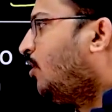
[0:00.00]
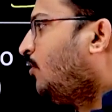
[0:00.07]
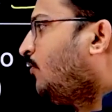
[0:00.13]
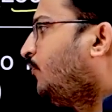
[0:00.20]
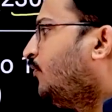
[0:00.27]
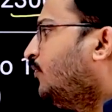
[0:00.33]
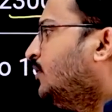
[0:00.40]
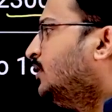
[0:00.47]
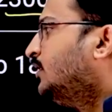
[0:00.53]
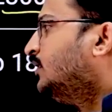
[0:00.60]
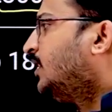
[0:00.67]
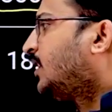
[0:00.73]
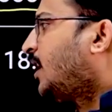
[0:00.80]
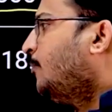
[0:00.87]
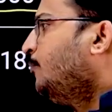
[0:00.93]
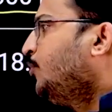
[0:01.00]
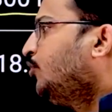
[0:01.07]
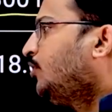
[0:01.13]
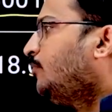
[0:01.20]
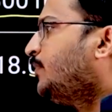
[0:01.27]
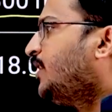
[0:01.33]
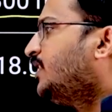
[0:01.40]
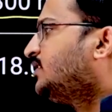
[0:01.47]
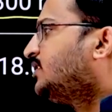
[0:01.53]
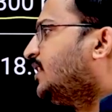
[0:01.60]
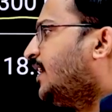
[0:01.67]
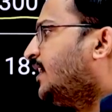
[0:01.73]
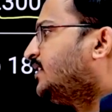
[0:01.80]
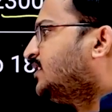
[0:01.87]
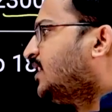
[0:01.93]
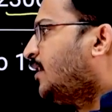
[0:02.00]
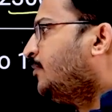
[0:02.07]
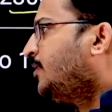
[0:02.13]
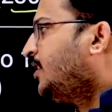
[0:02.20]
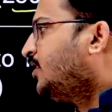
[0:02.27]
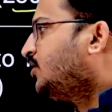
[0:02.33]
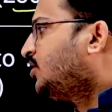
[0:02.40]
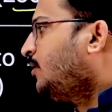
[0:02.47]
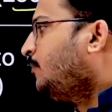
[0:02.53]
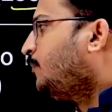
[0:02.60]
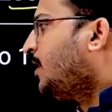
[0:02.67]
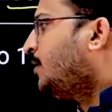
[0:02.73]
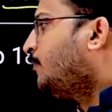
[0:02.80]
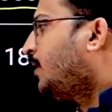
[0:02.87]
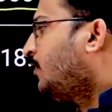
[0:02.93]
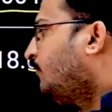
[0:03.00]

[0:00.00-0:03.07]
of the computer based examination paper